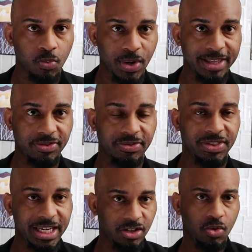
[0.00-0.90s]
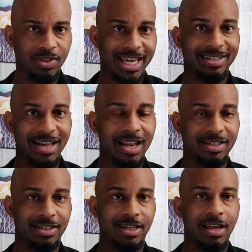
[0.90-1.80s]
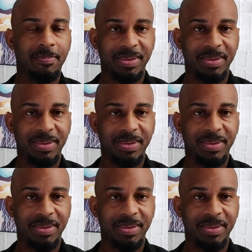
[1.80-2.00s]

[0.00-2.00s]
with the new technology